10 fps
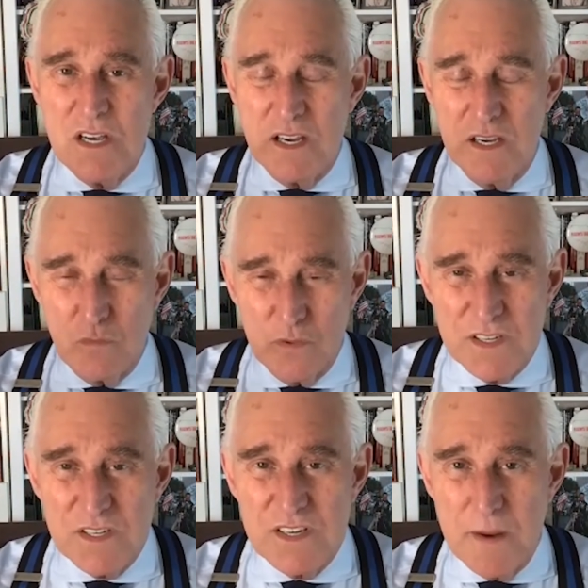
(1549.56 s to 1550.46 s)
in
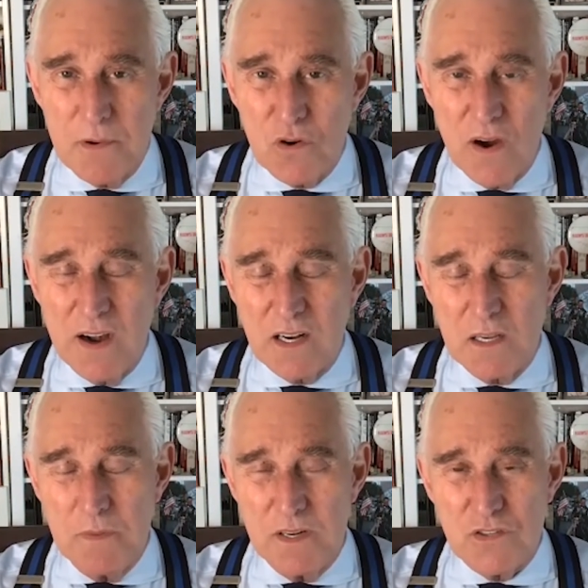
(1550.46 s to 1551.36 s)
recent Democratic
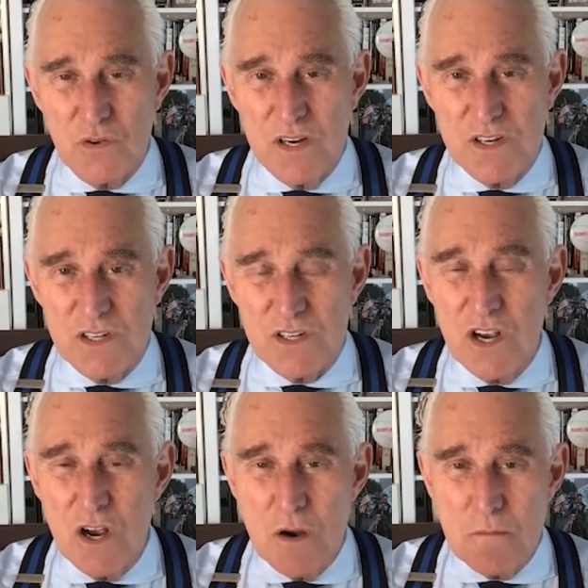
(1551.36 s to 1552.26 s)
administrations
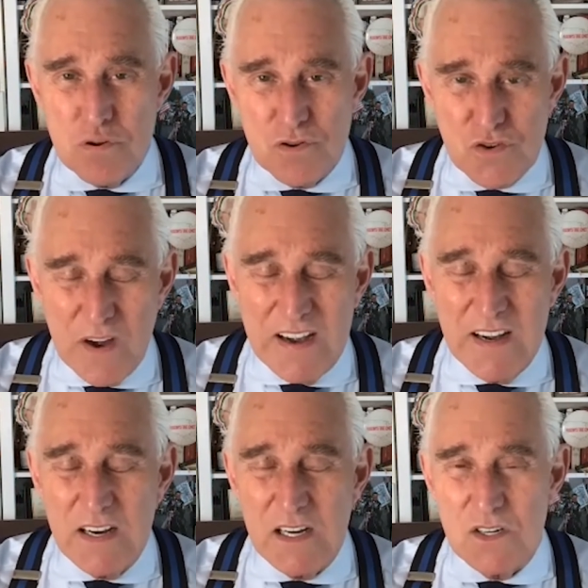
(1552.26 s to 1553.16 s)

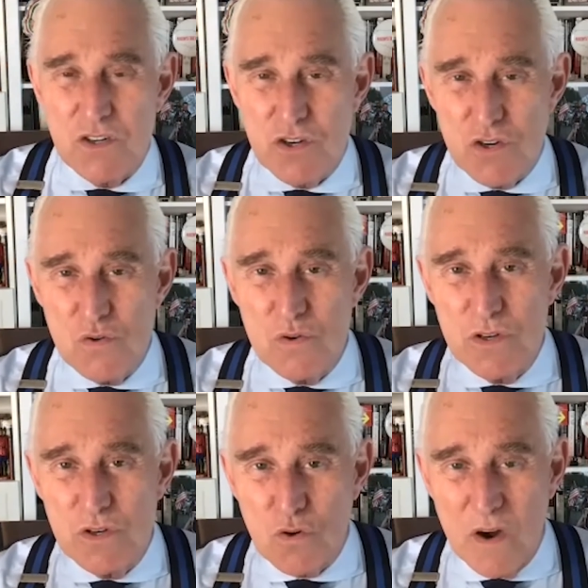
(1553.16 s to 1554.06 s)
pertaining to
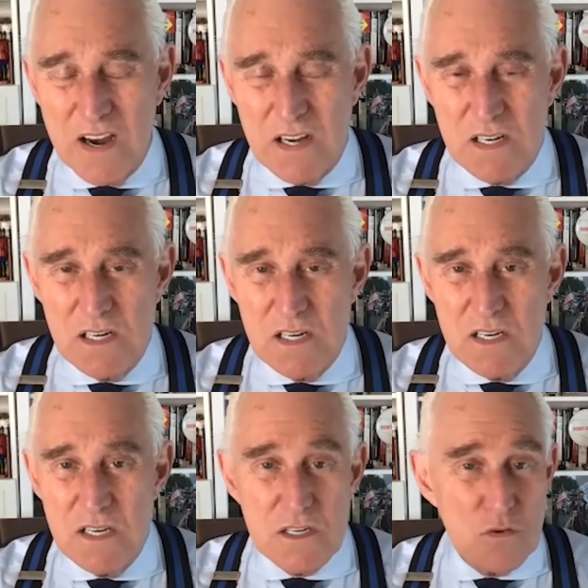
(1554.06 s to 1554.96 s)
Ukraine
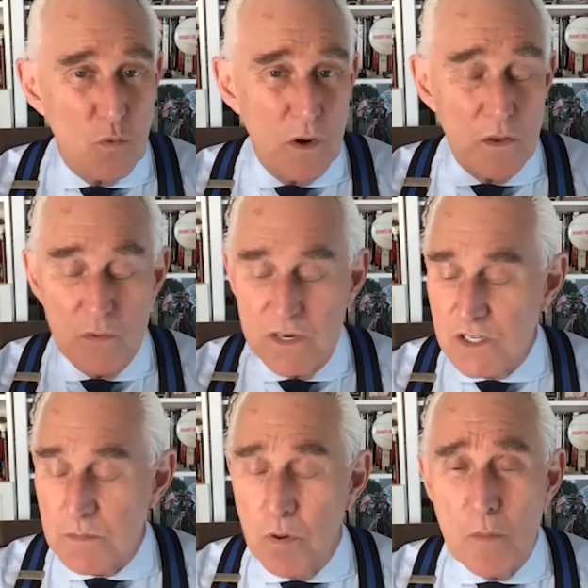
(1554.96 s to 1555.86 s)
is one of the
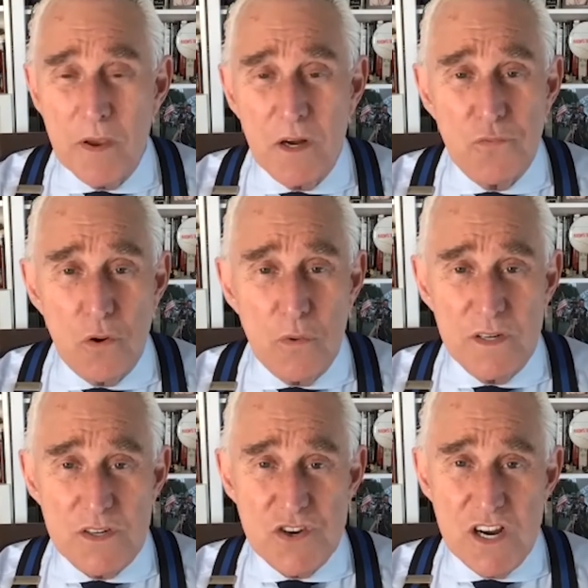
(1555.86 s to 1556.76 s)
reasons Paul Manafort
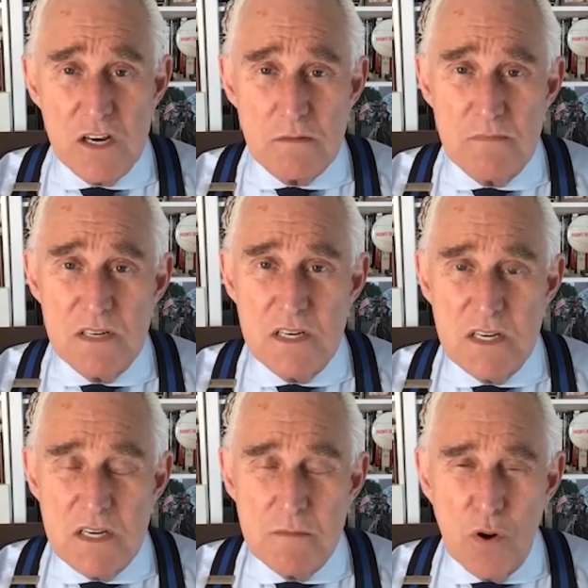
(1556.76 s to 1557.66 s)
went to jail.
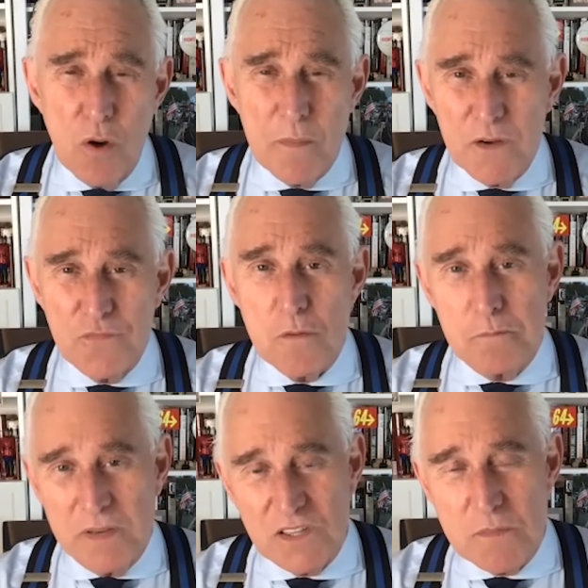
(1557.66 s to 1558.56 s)
Paul Manafort
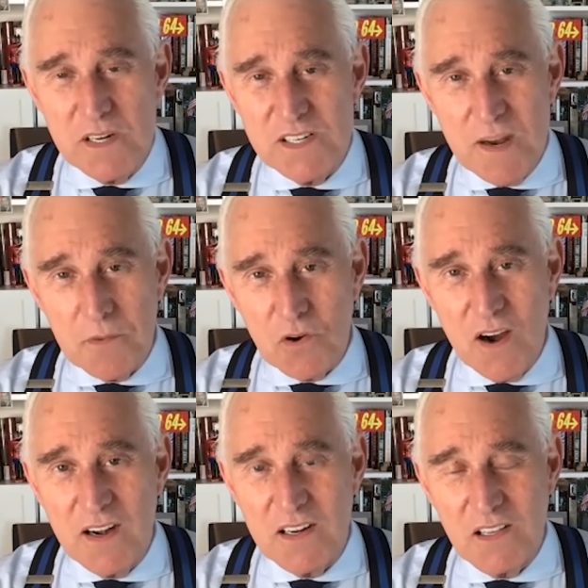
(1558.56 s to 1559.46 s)
beat them in a
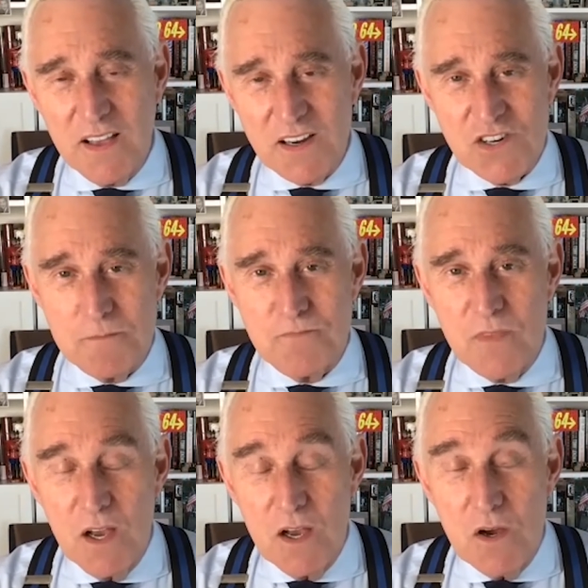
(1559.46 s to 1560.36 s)
Democratic election.
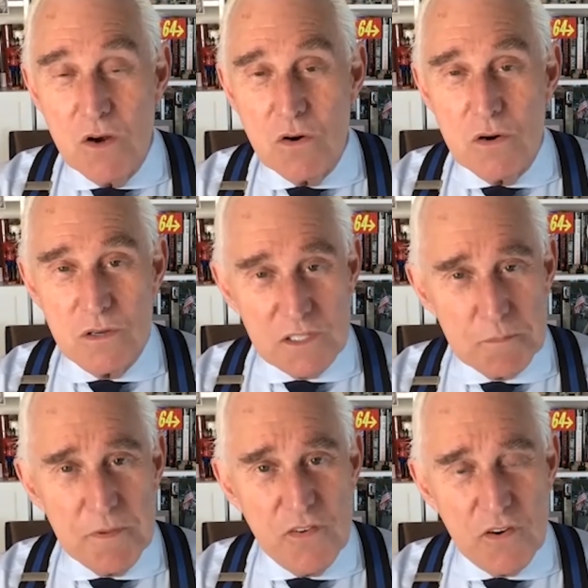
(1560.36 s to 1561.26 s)
Let's
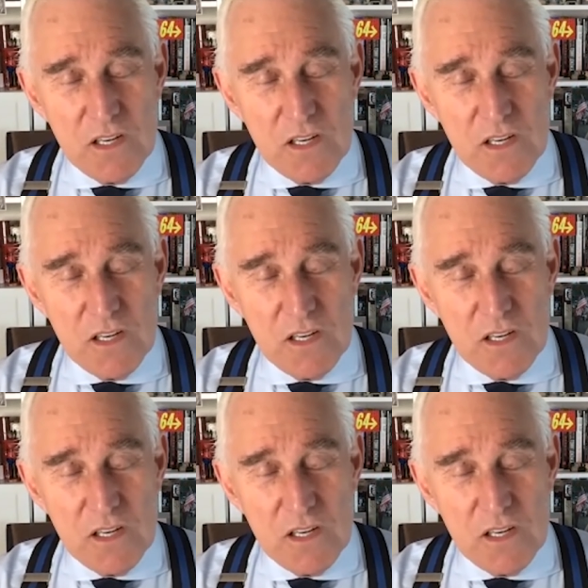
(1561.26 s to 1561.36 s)
be very